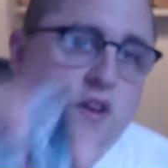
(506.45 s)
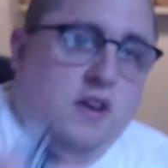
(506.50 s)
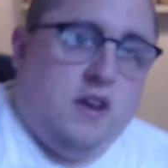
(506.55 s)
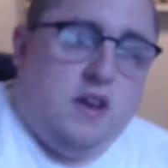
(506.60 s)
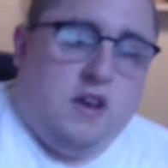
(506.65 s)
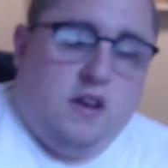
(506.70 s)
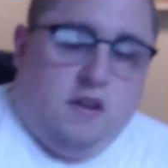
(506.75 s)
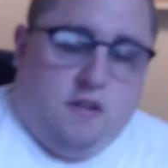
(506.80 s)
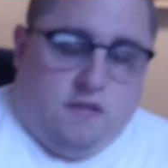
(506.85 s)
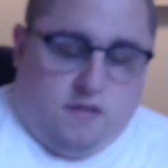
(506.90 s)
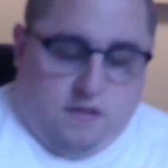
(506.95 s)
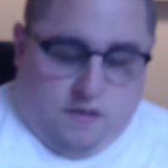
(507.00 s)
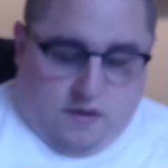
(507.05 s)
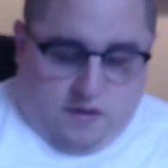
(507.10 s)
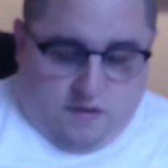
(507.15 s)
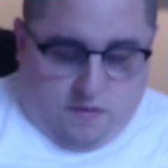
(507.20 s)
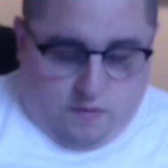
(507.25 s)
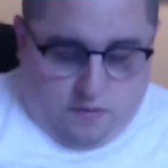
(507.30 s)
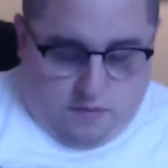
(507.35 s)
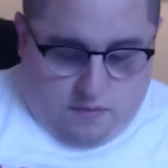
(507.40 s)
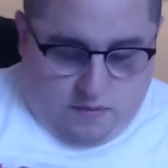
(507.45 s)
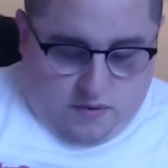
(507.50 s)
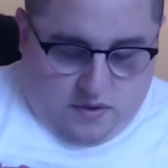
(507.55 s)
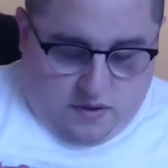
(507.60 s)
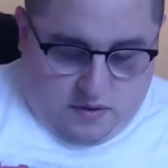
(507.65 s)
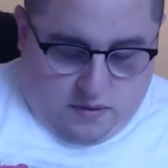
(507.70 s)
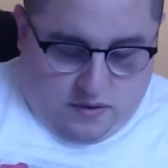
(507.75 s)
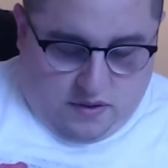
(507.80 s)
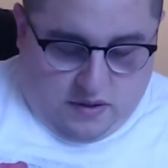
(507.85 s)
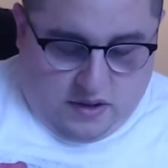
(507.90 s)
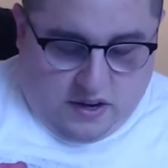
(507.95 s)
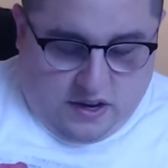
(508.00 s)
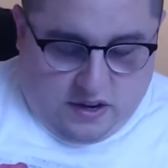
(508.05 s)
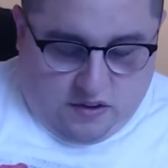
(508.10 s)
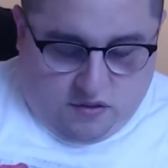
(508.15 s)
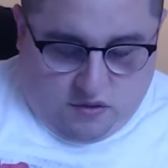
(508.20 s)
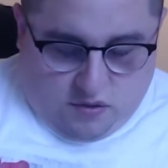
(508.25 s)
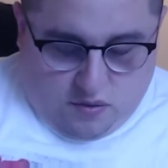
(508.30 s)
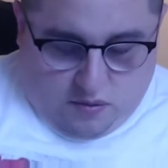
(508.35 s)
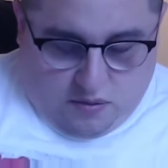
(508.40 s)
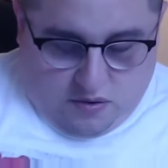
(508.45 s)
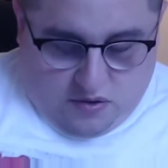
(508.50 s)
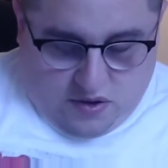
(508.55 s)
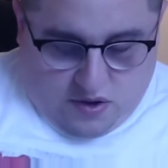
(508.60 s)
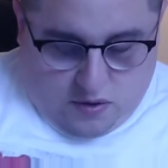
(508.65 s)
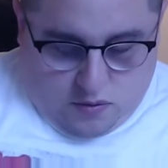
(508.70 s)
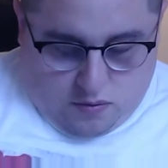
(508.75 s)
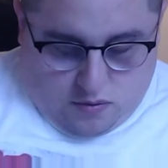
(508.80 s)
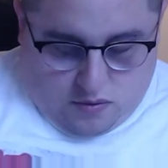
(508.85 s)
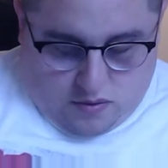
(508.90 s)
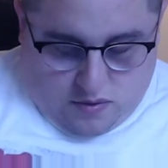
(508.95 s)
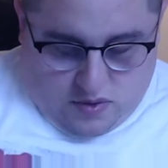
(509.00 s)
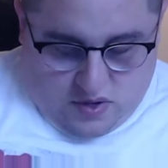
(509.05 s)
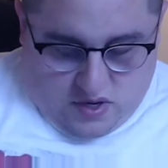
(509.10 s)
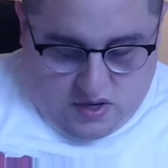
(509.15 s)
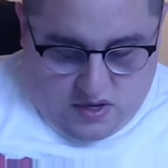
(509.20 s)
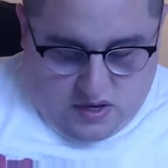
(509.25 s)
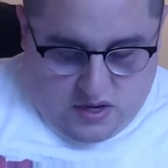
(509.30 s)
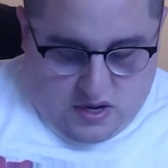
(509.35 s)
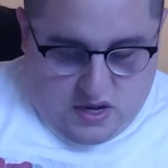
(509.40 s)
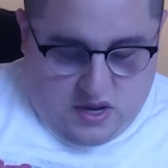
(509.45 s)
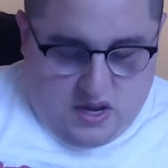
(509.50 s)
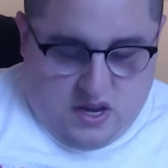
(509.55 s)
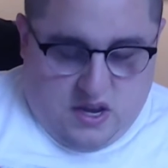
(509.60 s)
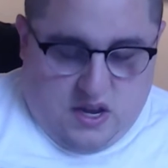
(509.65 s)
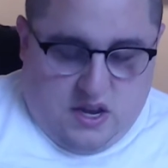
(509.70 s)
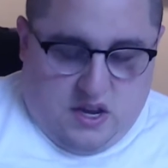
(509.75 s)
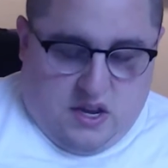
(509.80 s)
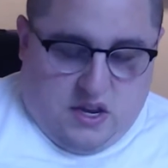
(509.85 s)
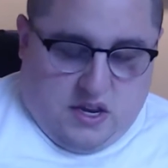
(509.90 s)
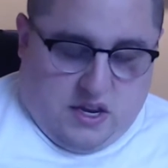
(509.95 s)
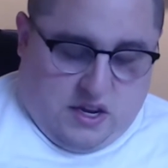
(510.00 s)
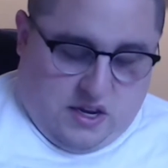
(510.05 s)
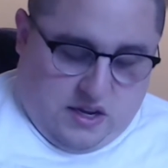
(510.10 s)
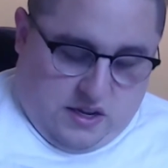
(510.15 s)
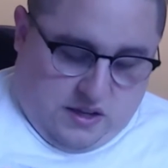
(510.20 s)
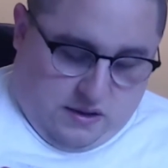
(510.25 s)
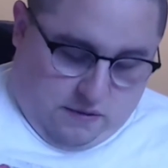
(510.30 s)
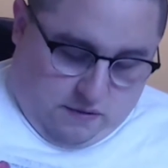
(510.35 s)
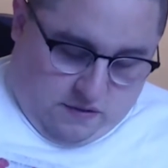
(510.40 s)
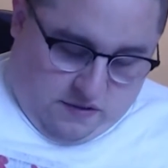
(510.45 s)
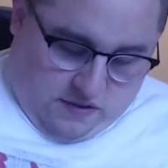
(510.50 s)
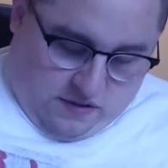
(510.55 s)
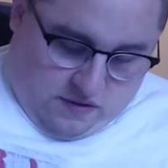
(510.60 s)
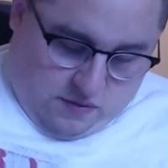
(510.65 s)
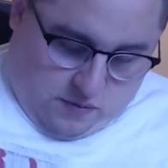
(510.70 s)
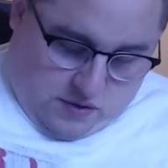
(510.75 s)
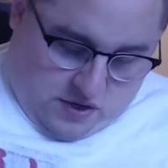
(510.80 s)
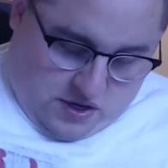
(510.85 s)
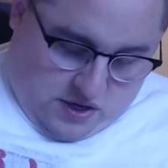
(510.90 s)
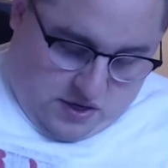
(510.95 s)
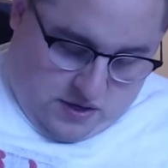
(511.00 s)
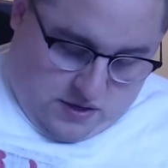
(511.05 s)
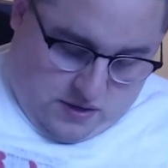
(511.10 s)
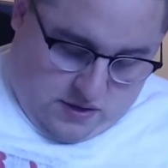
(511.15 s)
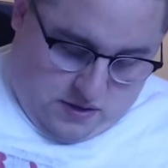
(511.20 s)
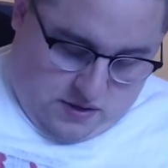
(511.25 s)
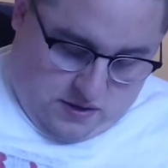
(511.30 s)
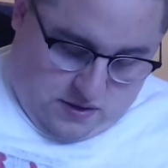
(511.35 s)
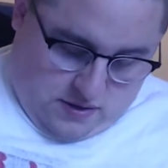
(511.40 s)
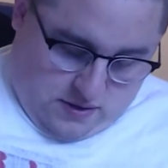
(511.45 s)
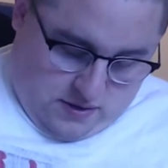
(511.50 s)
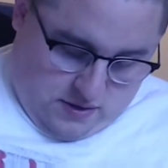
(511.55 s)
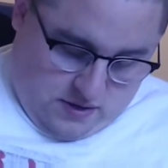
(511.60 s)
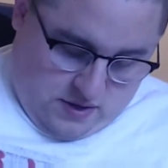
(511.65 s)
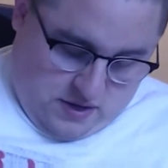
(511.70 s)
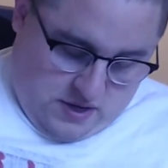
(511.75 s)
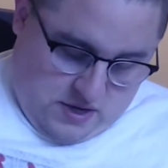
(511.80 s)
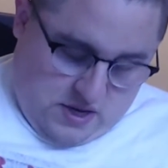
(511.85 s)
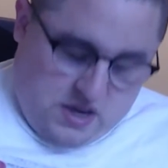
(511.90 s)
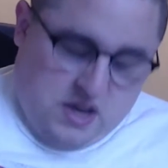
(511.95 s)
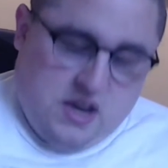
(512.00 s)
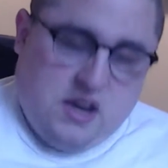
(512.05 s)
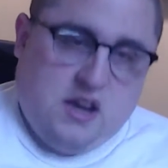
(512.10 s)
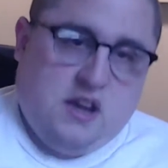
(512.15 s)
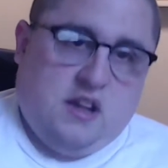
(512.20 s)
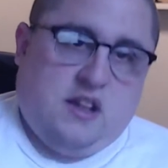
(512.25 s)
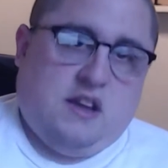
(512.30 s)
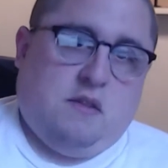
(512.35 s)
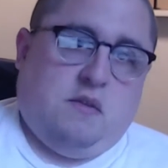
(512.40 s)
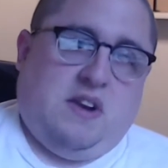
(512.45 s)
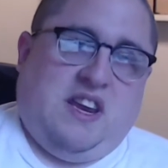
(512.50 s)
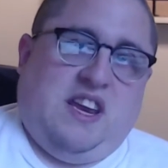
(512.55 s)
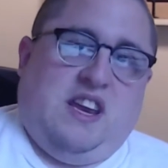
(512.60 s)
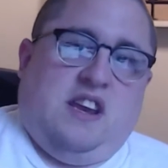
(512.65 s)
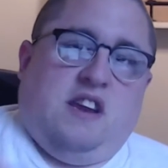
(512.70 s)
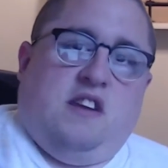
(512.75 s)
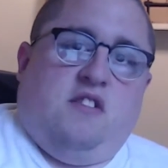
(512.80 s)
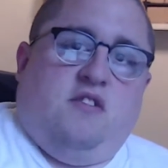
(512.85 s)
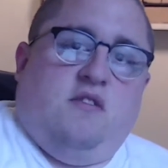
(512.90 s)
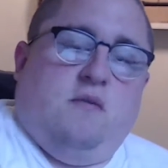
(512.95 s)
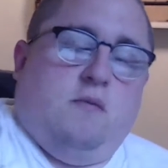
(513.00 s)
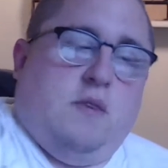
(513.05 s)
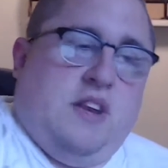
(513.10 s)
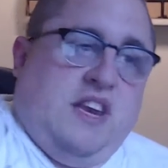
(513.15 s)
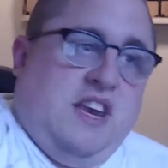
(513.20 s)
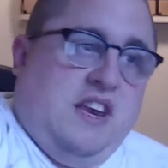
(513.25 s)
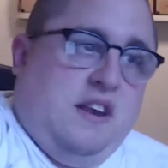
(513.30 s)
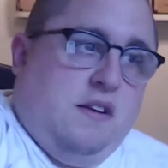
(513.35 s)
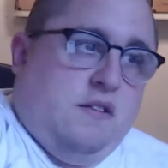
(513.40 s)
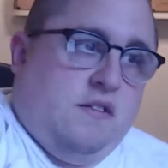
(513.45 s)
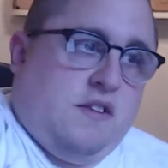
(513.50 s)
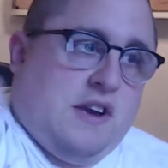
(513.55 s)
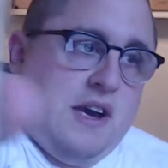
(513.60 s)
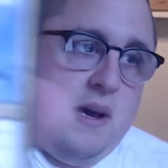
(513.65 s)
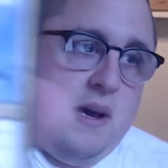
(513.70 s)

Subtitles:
So the ninjas are really cool. There's this one that when he deals combat